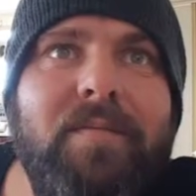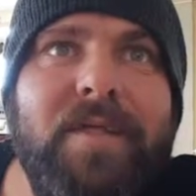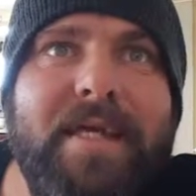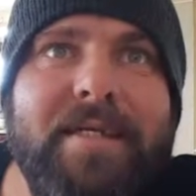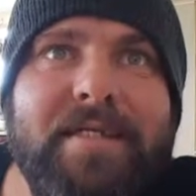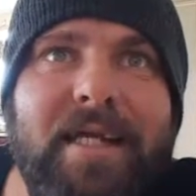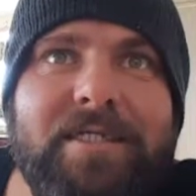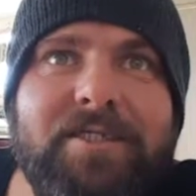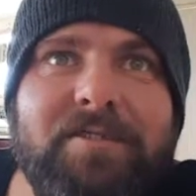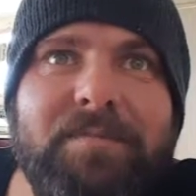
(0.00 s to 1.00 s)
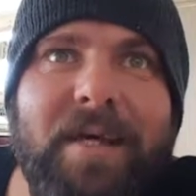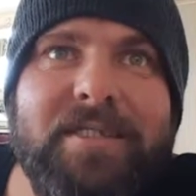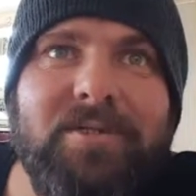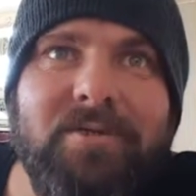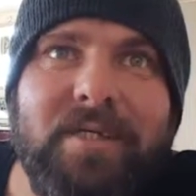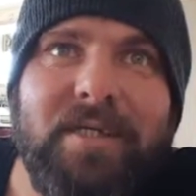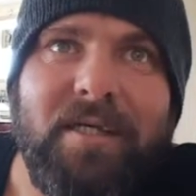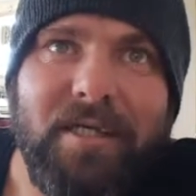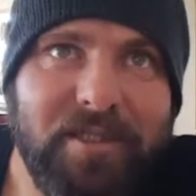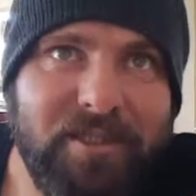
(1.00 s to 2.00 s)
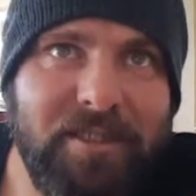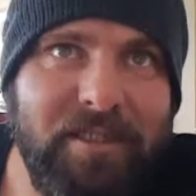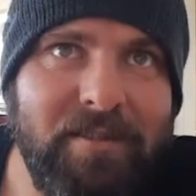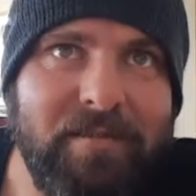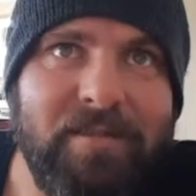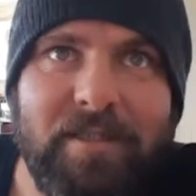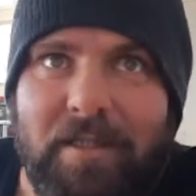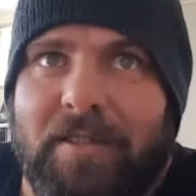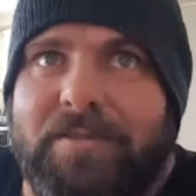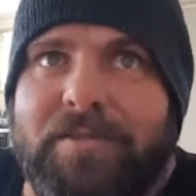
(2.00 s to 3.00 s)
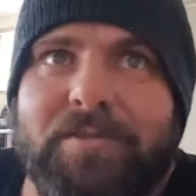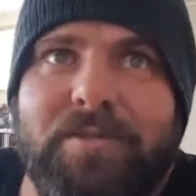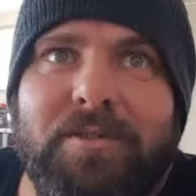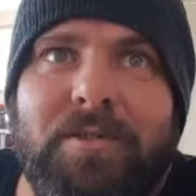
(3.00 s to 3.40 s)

The calculation is based on energy, kilojoules,